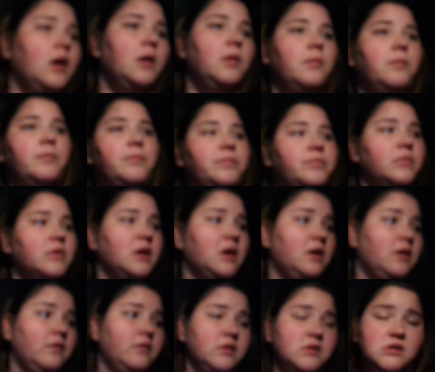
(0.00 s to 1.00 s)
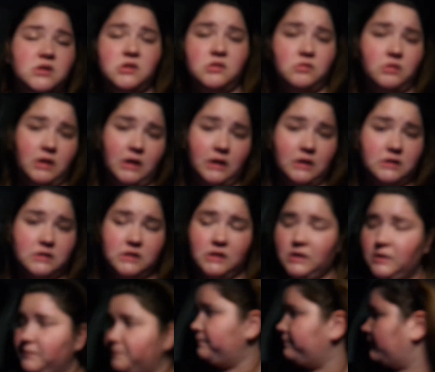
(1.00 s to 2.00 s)
um, obviously you can't see
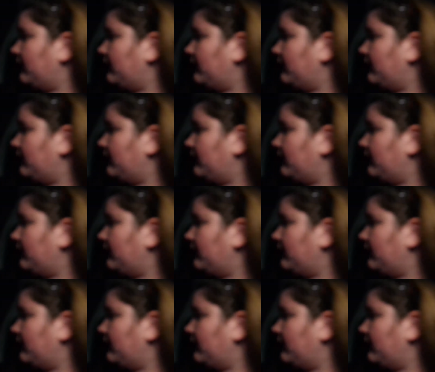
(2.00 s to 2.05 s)
him,